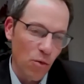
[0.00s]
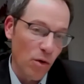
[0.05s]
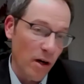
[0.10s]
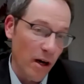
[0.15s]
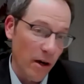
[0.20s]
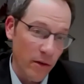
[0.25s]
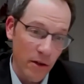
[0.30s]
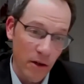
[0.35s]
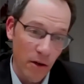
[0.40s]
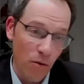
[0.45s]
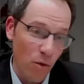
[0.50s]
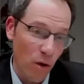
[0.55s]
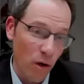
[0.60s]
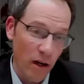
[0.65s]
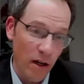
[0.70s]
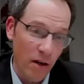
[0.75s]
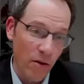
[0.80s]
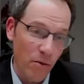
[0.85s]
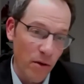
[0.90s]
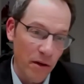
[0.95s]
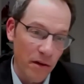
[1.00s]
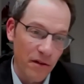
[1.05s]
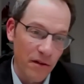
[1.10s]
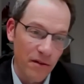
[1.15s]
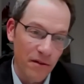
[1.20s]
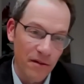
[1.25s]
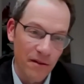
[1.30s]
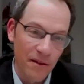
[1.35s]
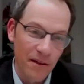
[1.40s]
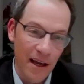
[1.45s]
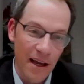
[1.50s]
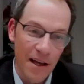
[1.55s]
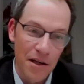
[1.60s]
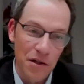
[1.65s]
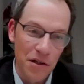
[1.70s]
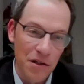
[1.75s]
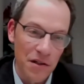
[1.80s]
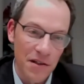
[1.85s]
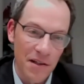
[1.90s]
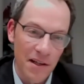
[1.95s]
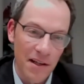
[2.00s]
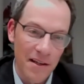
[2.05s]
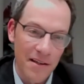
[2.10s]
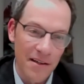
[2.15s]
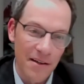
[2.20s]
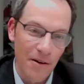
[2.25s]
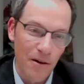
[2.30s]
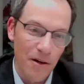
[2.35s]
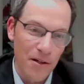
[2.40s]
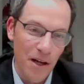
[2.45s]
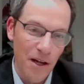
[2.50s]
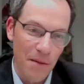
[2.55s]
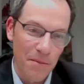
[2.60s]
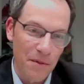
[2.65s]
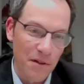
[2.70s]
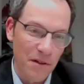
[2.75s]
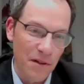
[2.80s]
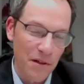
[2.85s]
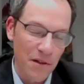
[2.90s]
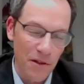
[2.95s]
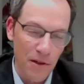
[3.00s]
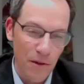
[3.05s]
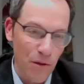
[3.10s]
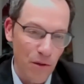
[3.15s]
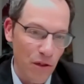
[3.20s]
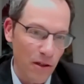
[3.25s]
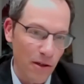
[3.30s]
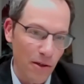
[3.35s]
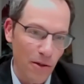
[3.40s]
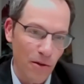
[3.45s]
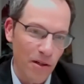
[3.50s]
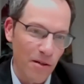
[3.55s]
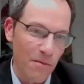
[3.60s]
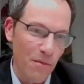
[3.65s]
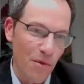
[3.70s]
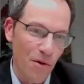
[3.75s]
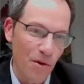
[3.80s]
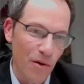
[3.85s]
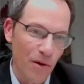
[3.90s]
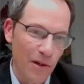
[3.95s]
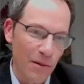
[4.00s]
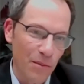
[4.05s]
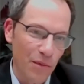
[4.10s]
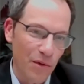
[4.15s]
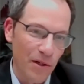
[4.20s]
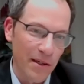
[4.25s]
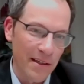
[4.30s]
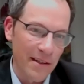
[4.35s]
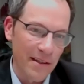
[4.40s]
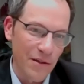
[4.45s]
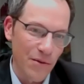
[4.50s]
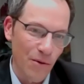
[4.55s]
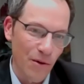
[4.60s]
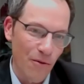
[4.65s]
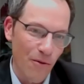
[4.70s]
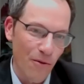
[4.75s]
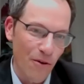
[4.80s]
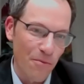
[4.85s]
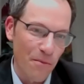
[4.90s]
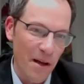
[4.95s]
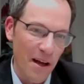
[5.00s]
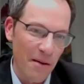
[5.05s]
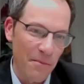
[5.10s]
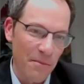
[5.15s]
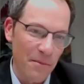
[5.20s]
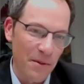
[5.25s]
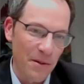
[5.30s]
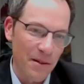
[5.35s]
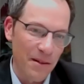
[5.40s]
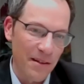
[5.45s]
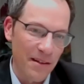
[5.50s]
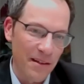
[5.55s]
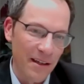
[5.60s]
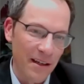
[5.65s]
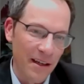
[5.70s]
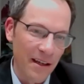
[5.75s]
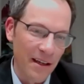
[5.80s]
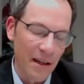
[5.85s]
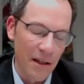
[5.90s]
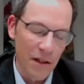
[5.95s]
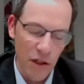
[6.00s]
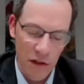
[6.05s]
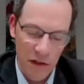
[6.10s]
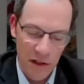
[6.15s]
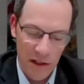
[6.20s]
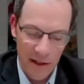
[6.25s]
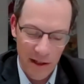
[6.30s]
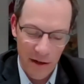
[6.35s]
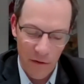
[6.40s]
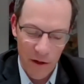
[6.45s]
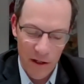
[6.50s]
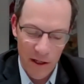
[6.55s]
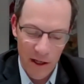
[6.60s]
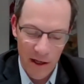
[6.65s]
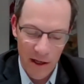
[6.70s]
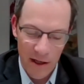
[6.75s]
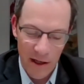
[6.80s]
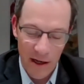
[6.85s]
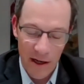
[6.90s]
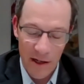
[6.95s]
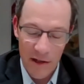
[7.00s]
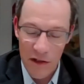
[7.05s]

We're out there working with agents that are adopting the solution, learning more, and putting it into our roadmap and adjusting it every day.